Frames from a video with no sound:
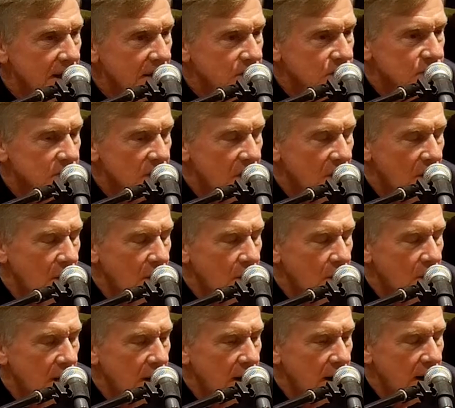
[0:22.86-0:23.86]

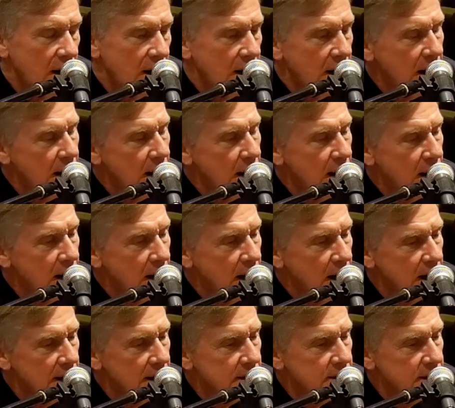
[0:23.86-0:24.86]
So uh,
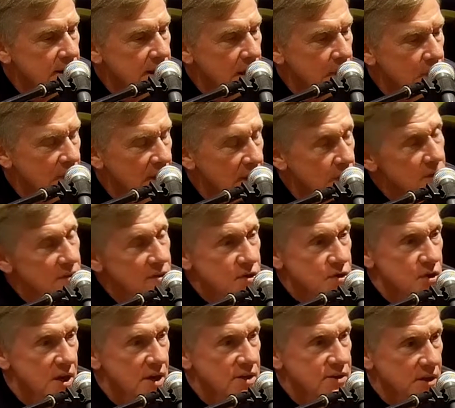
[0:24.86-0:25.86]
I ended up, like one of the
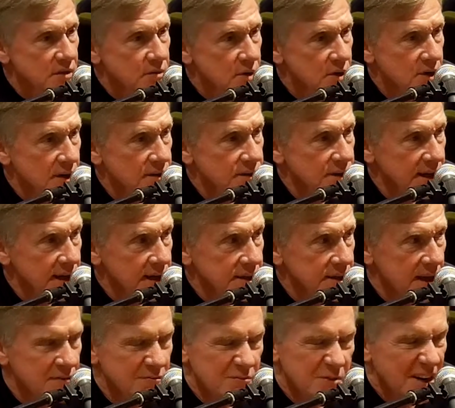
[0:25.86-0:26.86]
songs I wrote, I think I,
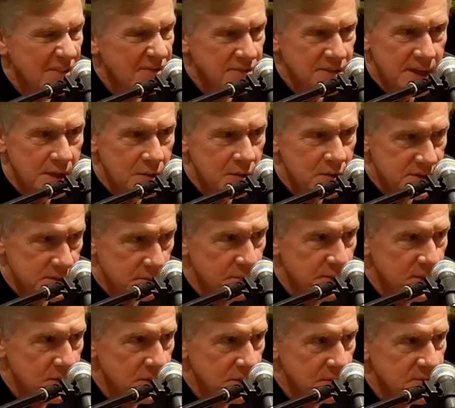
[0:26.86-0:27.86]
I roughed out was the
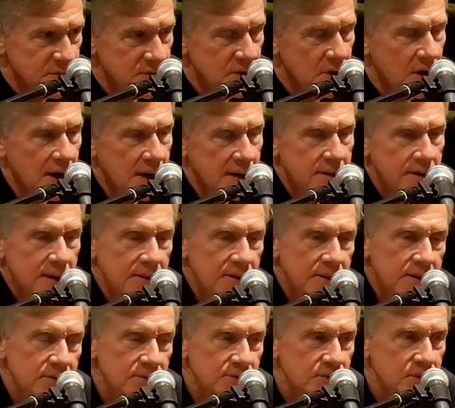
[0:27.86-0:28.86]
Pilgrim song. And then I
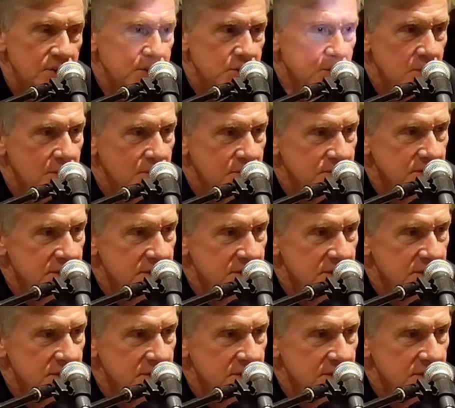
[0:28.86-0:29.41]
think the first one was